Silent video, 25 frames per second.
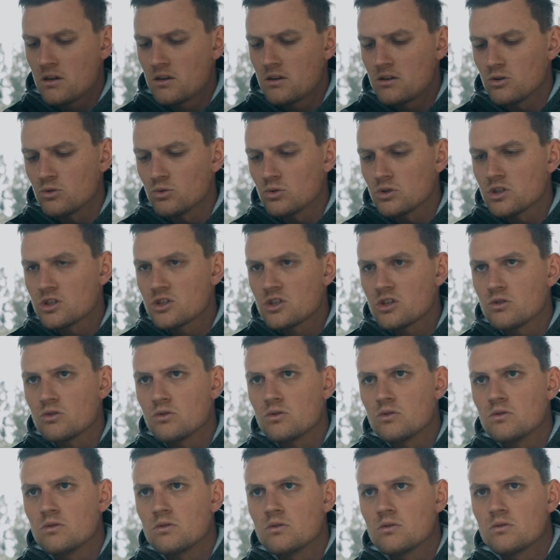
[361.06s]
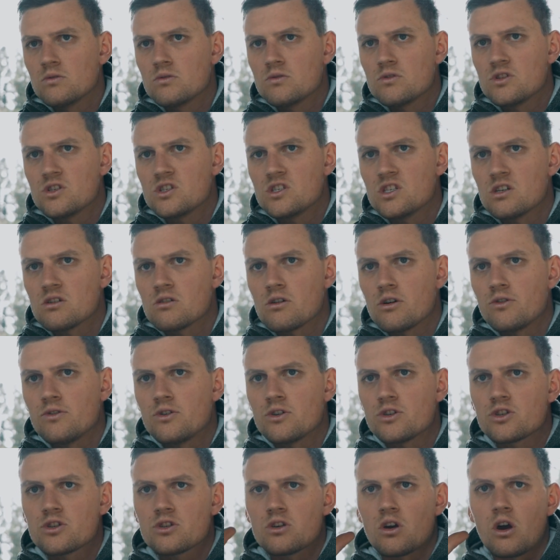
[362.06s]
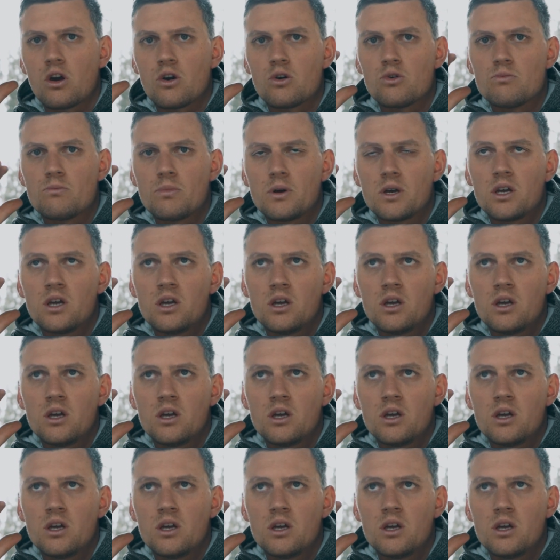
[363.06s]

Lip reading: in order to zero the scope,